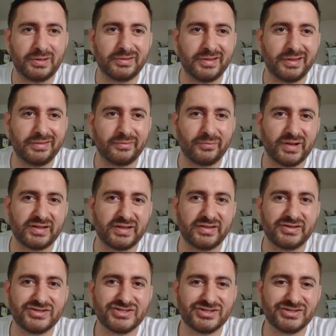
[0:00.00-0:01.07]
And then the
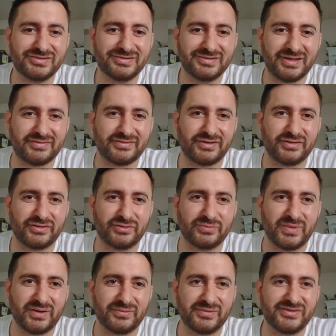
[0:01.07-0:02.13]
regulation, I started doing
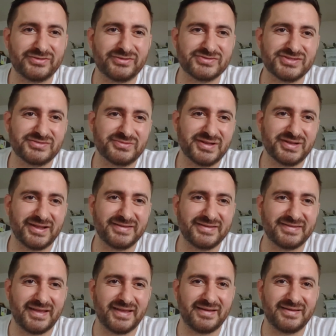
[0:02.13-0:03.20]
my research and
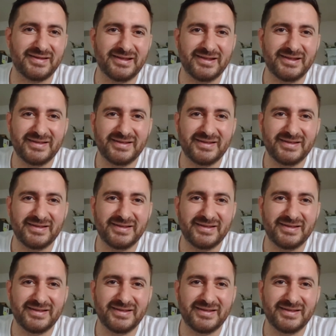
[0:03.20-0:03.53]
realized that